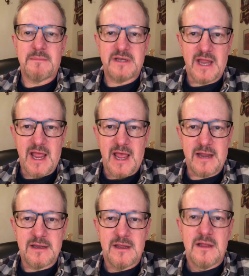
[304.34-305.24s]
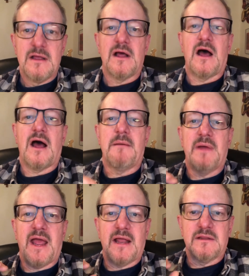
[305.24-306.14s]
and dad,
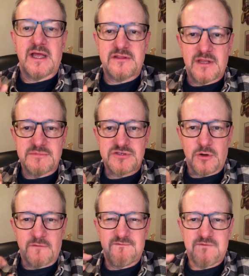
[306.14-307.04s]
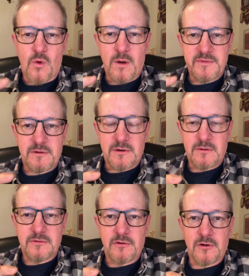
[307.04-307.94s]
and let them sort of form their
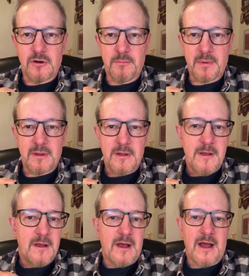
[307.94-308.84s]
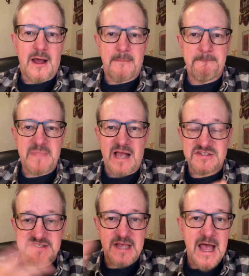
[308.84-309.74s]
own group
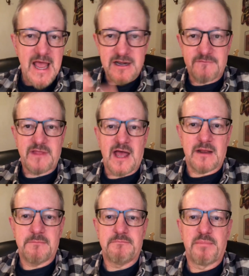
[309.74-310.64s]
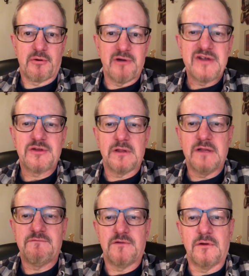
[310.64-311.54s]
outside of that parental
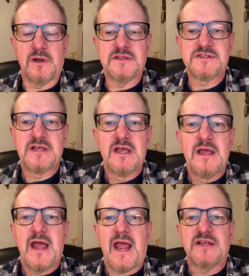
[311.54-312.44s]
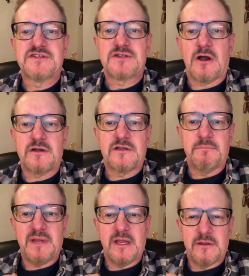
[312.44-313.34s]
influence and start to
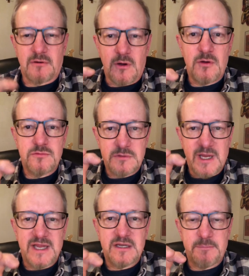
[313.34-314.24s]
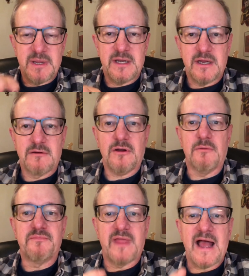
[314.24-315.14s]
be their own independent
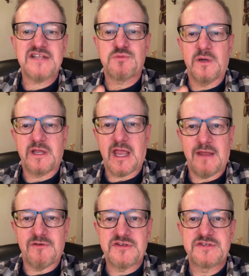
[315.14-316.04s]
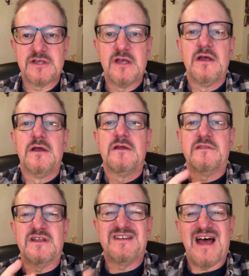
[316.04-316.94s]
group. That's what gave us
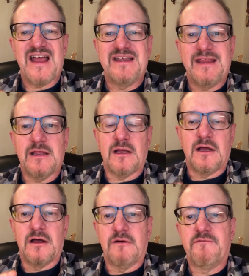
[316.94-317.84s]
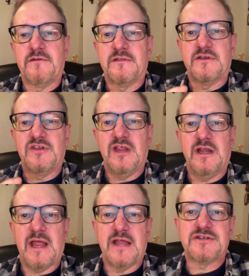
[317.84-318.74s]
the idea of the
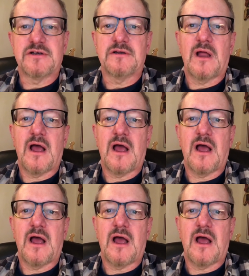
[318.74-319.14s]
teenager.